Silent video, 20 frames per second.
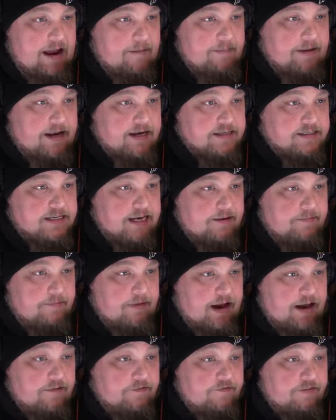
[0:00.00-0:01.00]
because I'm
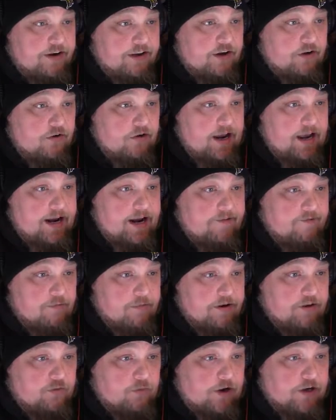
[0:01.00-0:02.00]
on video and
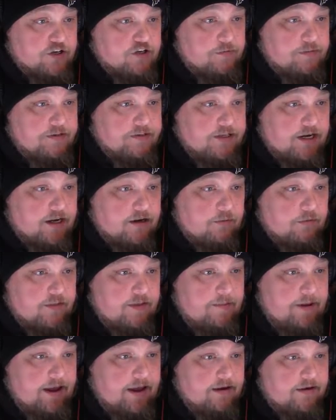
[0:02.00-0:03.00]
everybody's watching me suck really
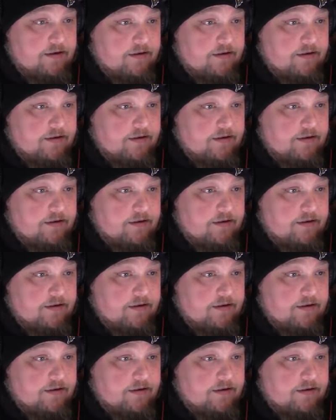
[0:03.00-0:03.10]
bad.